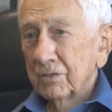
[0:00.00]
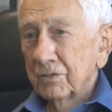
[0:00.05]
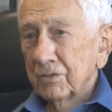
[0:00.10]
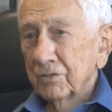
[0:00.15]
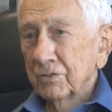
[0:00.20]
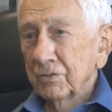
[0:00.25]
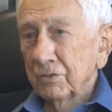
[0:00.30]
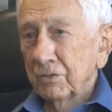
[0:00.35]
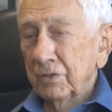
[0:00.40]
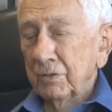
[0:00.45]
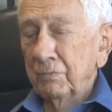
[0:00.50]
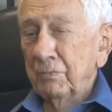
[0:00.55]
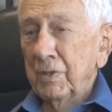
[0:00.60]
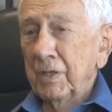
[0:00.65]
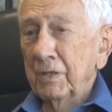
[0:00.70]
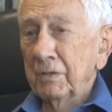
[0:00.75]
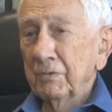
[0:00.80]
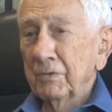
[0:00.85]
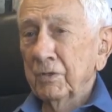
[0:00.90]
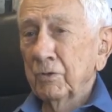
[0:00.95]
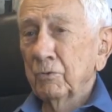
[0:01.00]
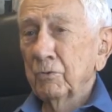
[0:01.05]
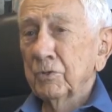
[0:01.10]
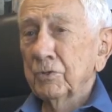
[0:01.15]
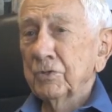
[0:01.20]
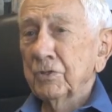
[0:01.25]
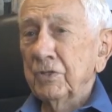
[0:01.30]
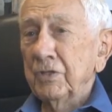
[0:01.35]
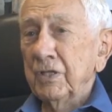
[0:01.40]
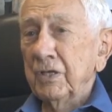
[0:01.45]
So they made him go
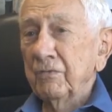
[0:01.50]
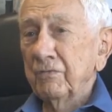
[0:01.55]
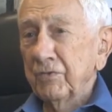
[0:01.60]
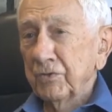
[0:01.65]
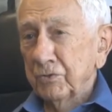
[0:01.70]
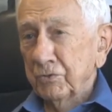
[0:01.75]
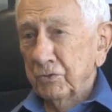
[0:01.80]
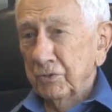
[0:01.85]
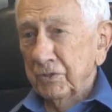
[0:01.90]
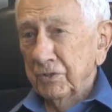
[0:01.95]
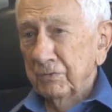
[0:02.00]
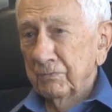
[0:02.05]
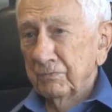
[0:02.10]
into the infantry.